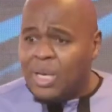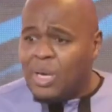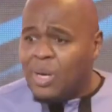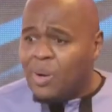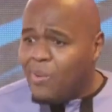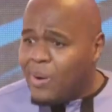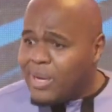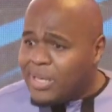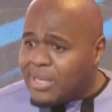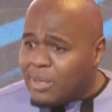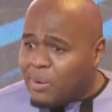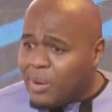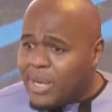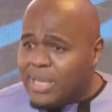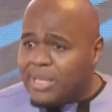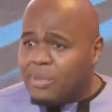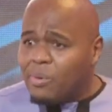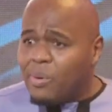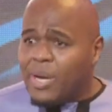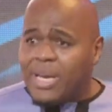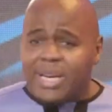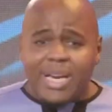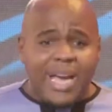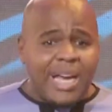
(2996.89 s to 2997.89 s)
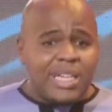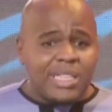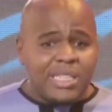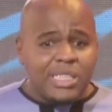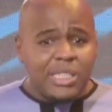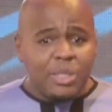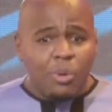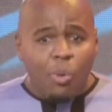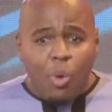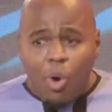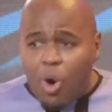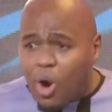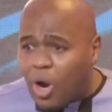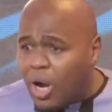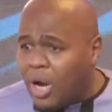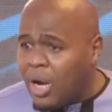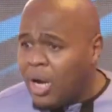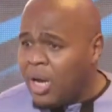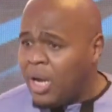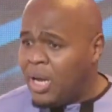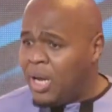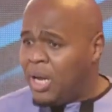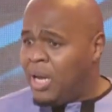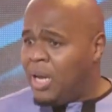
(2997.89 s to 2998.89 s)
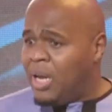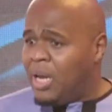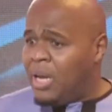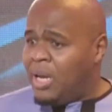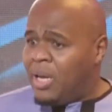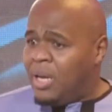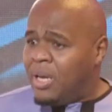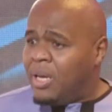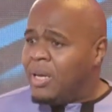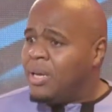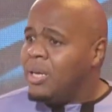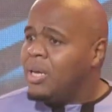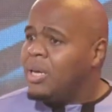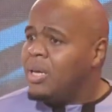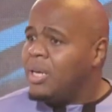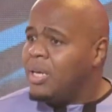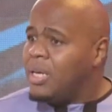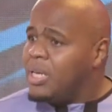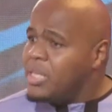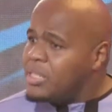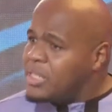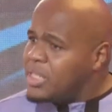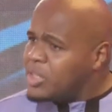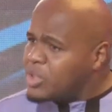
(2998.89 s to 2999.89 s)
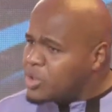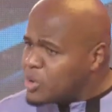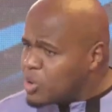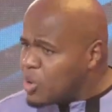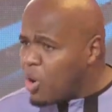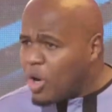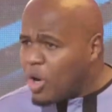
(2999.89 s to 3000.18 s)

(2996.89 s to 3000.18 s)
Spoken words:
why can't she walk? Is it true or